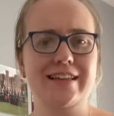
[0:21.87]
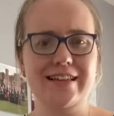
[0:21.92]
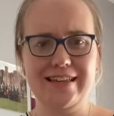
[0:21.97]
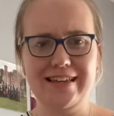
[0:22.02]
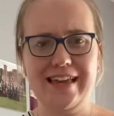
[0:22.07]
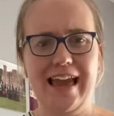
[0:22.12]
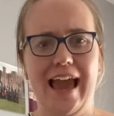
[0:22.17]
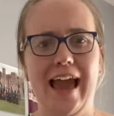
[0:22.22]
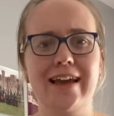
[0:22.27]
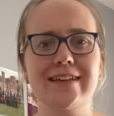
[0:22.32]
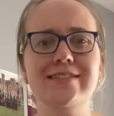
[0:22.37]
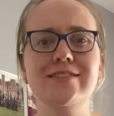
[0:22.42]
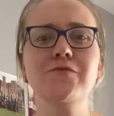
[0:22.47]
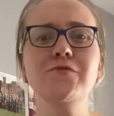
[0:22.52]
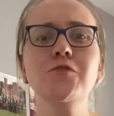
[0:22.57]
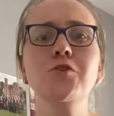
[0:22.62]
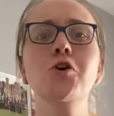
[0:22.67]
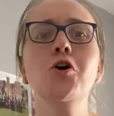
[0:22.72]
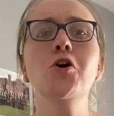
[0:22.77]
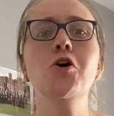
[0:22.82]
Yes,
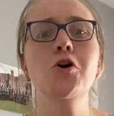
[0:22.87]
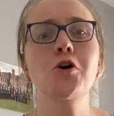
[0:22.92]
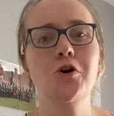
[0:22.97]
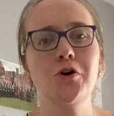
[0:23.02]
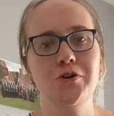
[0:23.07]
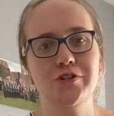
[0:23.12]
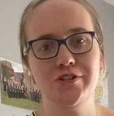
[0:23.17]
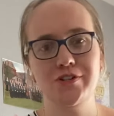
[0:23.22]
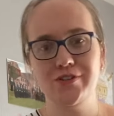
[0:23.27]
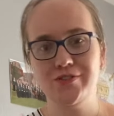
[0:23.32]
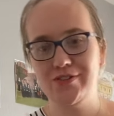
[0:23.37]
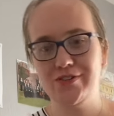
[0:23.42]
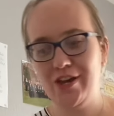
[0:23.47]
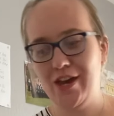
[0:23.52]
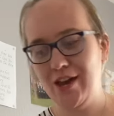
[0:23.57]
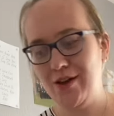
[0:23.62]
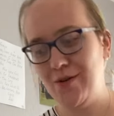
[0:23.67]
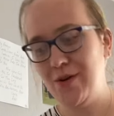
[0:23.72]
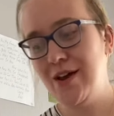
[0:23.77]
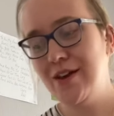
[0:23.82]
of course you
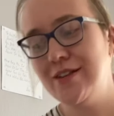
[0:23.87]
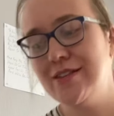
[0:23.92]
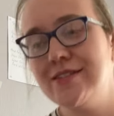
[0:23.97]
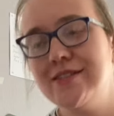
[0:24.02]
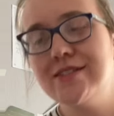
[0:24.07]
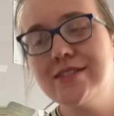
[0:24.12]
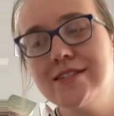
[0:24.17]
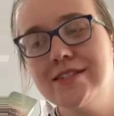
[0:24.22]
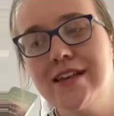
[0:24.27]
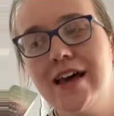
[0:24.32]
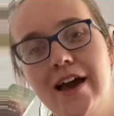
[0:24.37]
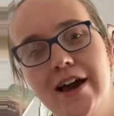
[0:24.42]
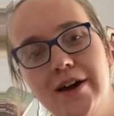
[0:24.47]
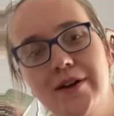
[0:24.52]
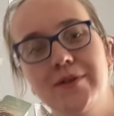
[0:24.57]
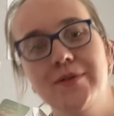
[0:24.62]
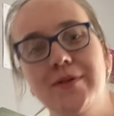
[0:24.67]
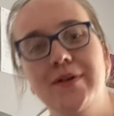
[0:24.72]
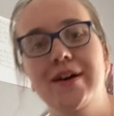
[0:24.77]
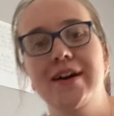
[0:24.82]
do.
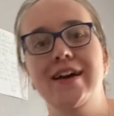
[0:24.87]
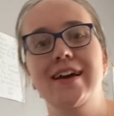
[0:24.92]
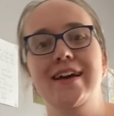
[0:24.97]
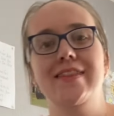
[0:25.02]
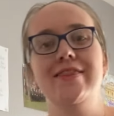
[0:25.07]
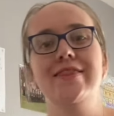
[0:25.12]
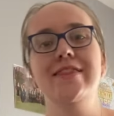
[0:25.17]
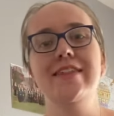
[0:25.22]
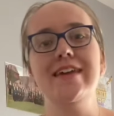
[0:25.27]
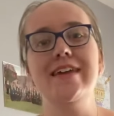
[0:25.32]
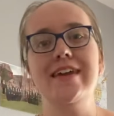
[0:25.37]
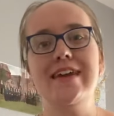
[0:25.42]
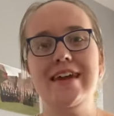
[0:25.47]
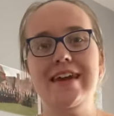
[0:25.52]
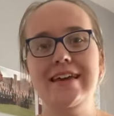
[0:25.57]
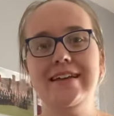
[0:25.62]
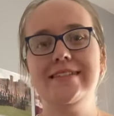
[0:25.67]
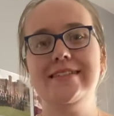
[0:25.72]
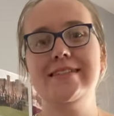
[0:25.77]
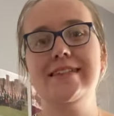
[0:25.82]
So
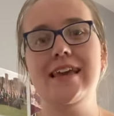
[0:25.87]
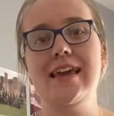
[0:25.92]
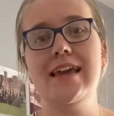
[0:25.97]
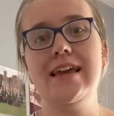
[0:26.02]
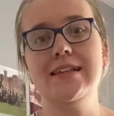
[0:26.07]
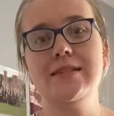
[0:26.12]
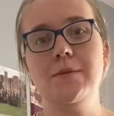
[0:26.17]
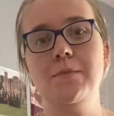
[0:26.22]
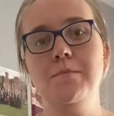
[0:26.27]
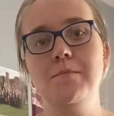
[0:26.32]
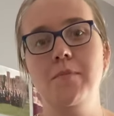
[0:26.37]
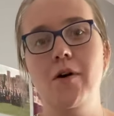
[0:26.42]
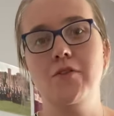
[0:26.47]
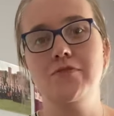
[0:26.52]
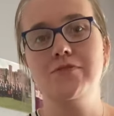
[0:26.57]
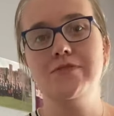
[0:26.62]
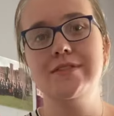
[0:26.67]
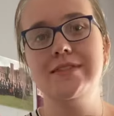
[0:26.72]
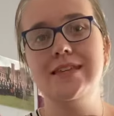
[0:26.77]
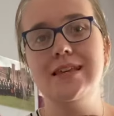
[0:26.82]
this is
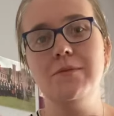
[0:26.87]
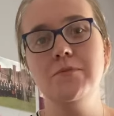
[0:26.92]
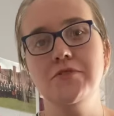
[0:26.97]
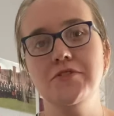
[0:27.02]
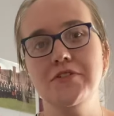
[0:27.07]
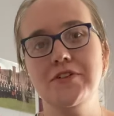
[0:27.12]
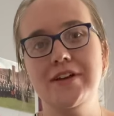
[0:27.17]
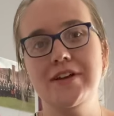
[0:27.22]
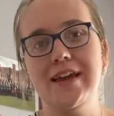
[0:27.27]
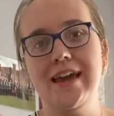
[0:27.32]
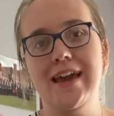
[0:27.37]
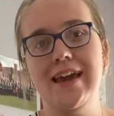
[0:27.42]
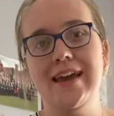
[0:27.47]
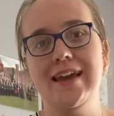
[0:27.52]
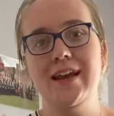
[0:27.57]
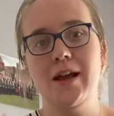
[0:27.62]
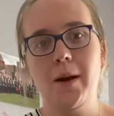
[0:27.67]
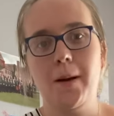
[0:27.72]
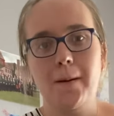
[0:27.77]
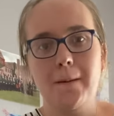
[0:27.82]
Monty
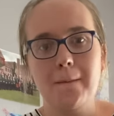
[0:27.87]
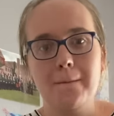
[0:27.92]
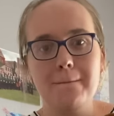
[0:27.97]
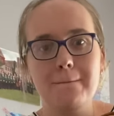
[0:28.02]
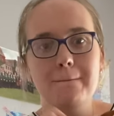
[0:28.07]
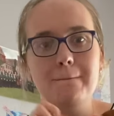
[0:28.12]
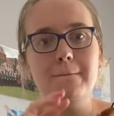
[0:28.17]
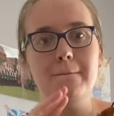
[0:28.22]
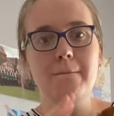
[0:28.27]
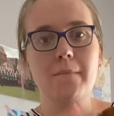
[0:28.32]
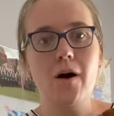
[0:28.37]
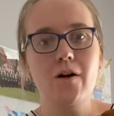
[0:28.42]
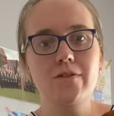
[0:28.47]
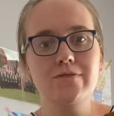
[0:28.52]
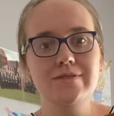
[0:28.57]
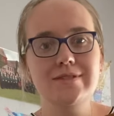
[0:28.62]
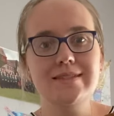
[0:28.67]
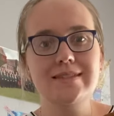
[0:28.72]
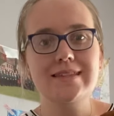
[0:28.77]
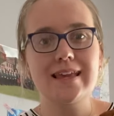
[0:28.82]
Monkey.
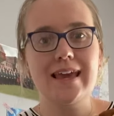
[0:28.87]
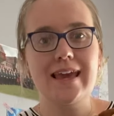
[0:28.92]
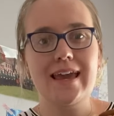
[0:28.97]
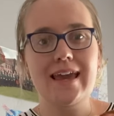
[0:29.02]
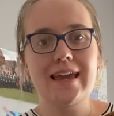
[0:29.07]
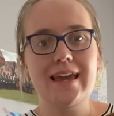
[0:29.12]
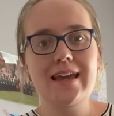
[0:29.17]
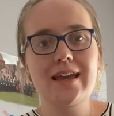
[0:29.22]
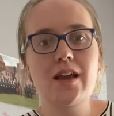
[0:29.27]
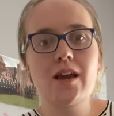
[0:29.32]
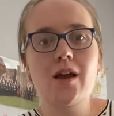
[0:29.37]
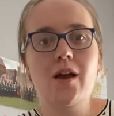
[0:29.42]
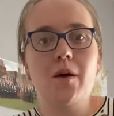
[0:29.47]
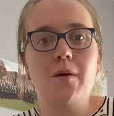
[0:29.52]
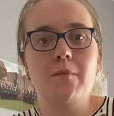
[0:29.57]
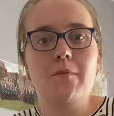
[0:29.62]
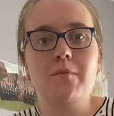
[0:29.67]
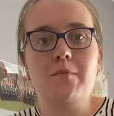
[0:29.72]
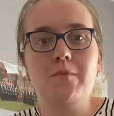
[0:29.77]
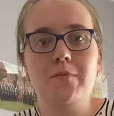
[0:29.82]
Monty
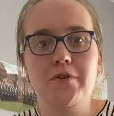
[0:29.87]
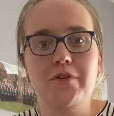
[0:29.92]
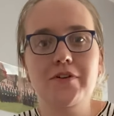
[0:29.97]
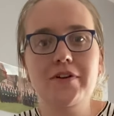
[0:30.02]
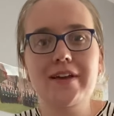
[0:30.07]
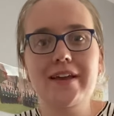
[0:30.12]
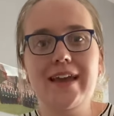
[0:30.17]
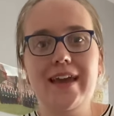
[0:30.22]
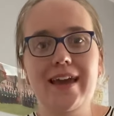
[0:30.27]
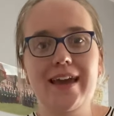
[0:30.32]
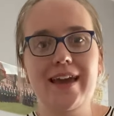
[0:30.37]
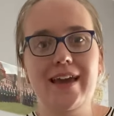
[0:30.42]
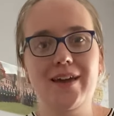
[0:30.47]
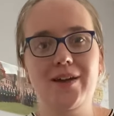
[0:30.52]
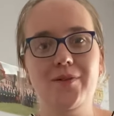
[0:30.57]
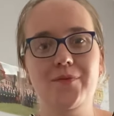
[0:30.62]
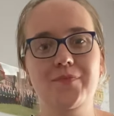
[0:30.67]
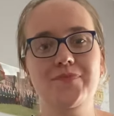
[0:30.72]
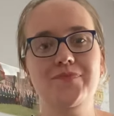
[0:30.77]
Monkey.